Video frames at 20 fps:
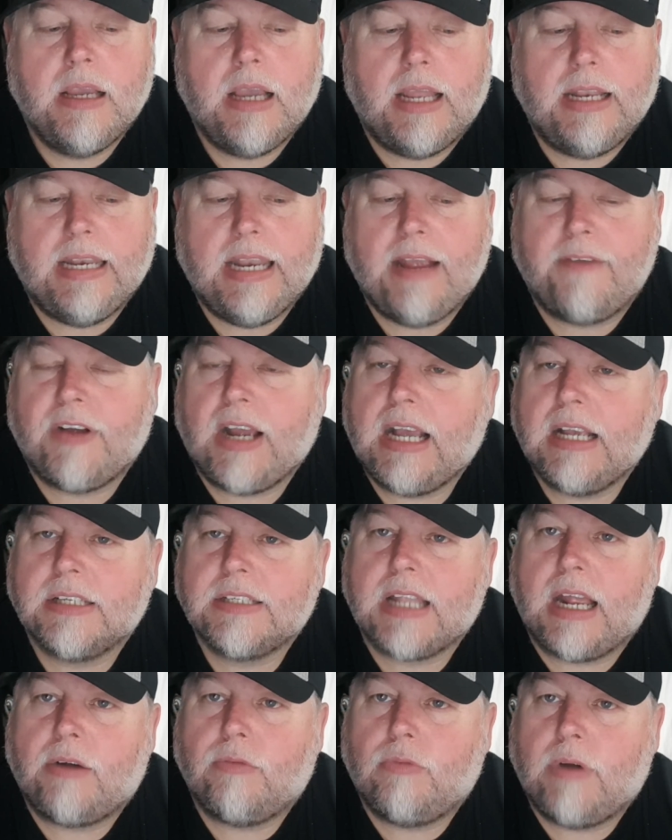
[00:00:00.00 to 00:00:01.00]
And never has
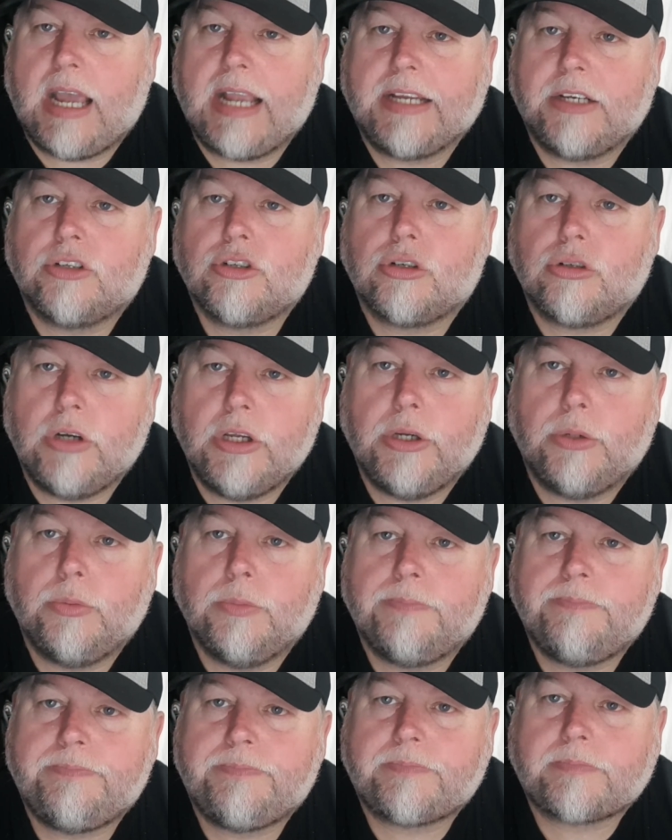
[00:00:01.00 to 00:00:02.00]
that rang true.
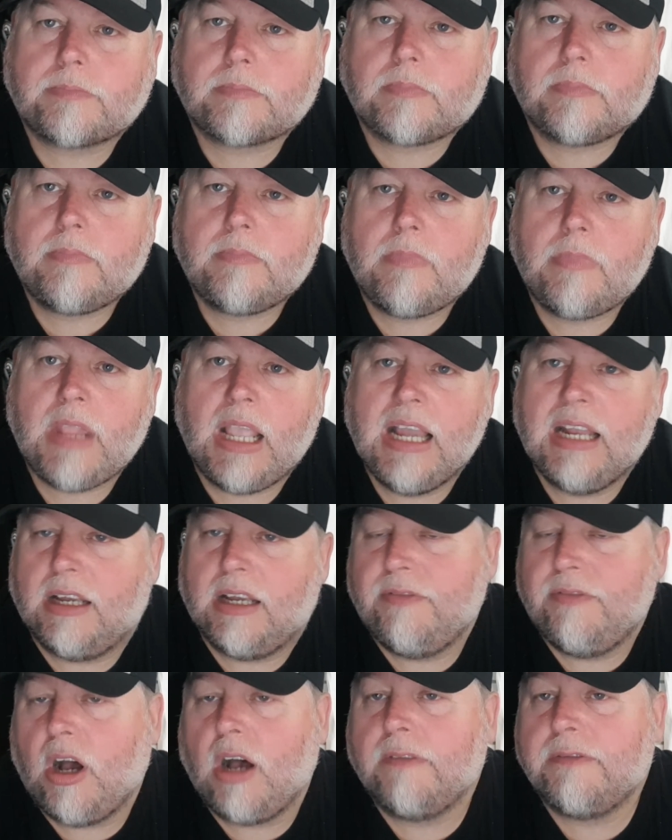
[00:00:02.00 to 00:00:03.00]
And
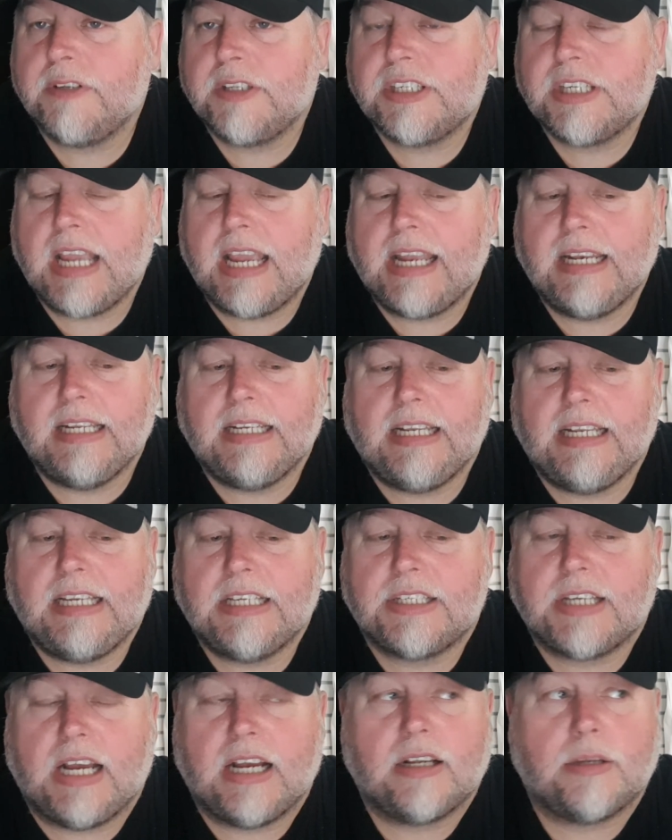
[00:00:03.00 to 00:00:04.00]
I've often said in
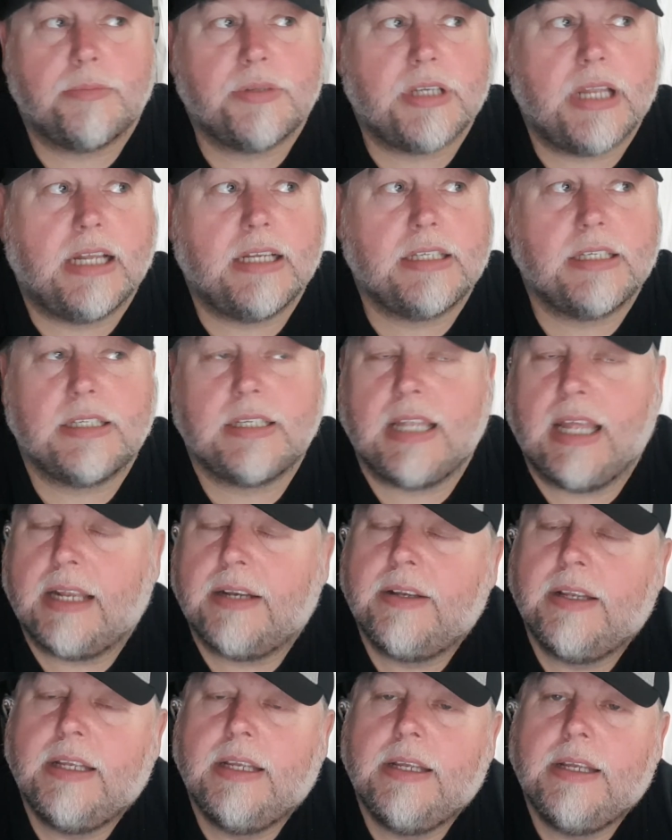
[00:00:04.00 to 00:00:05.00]
these circumstances
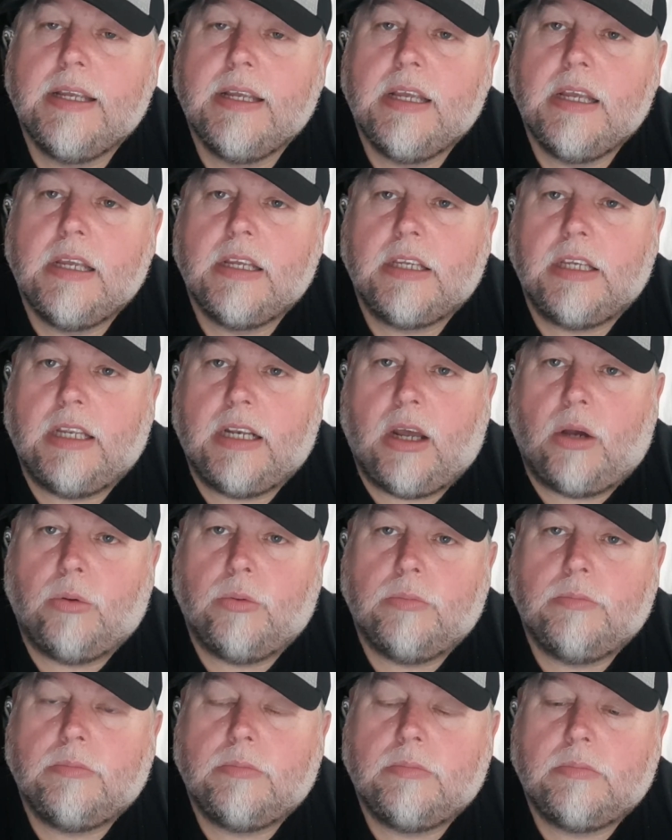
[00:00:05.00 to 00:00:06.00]
that, you
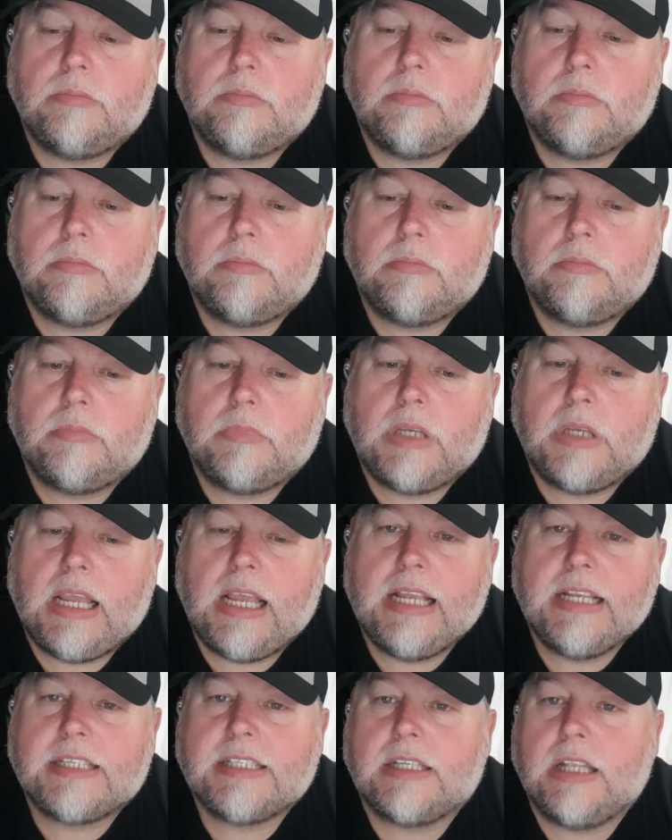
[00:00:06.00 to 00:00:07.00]
know,
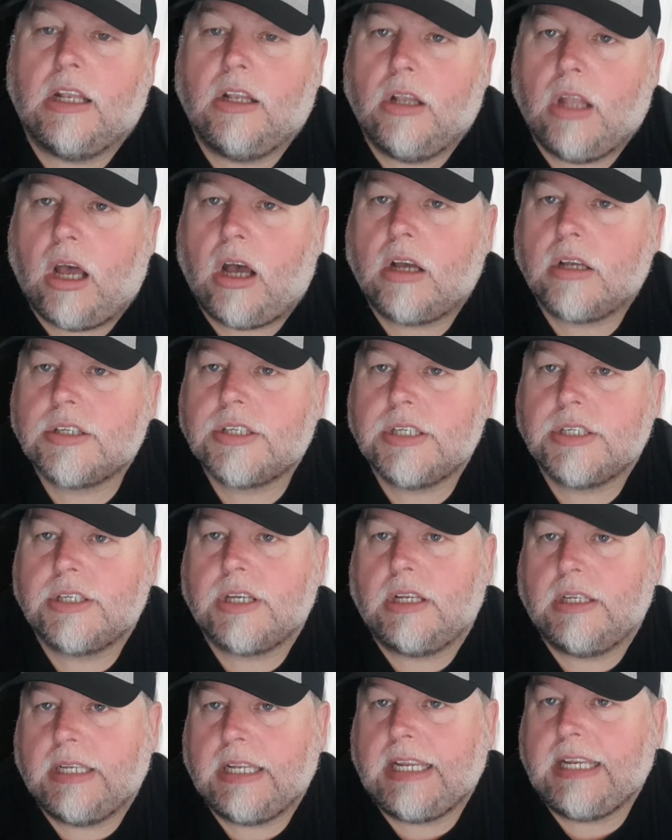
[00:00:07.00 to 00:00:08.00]
it's the losses
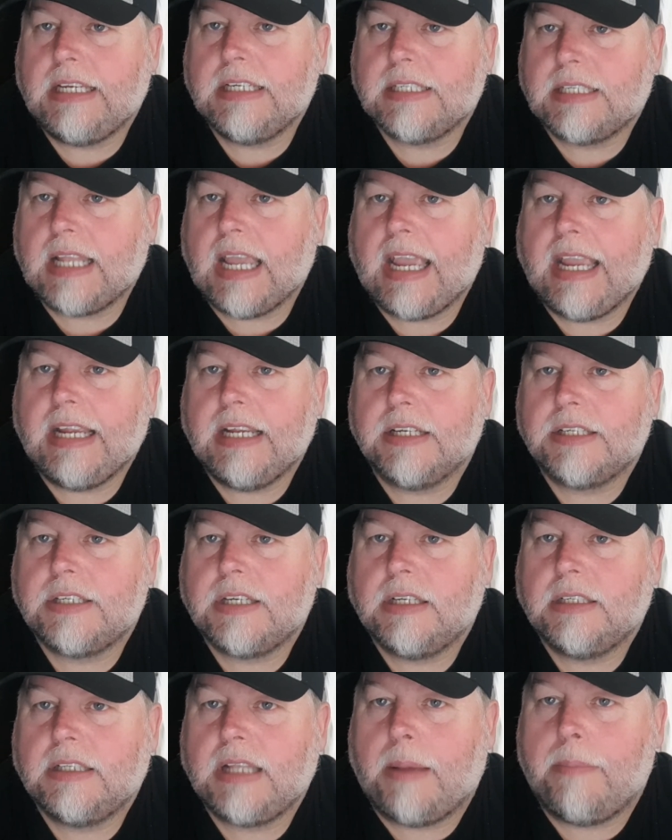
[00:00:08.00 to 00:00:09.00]
on these
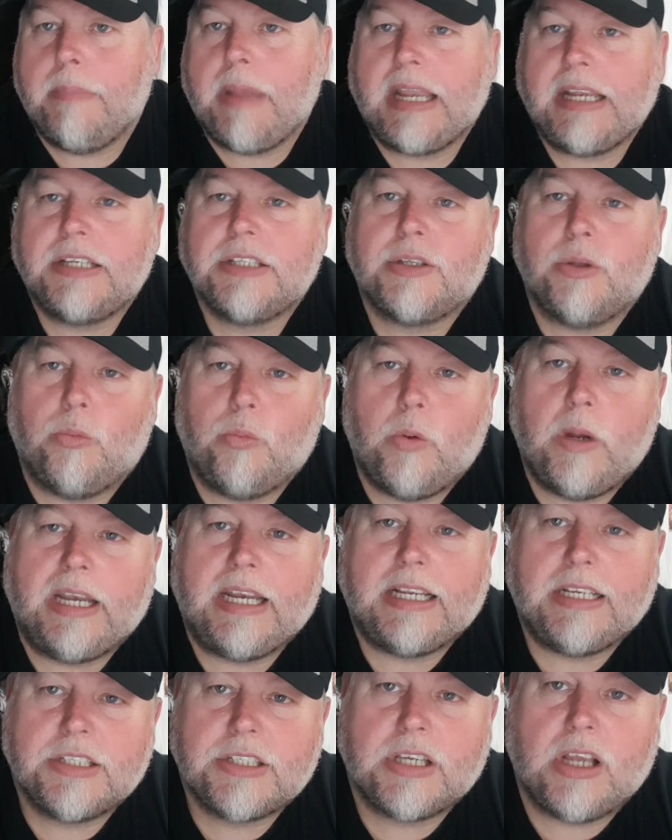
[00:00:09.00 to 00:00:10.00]
days that makes the
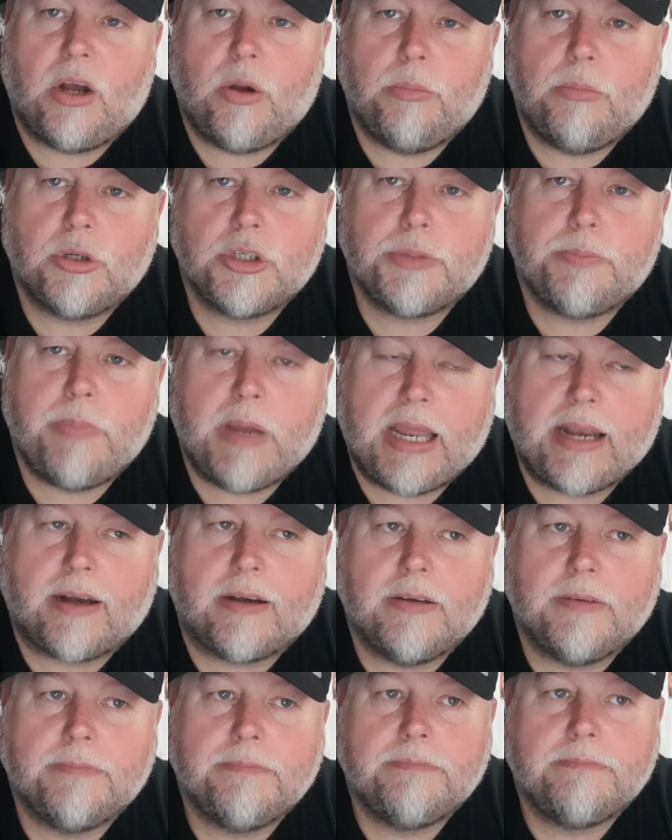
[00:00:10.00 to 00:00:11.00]
winning so much better.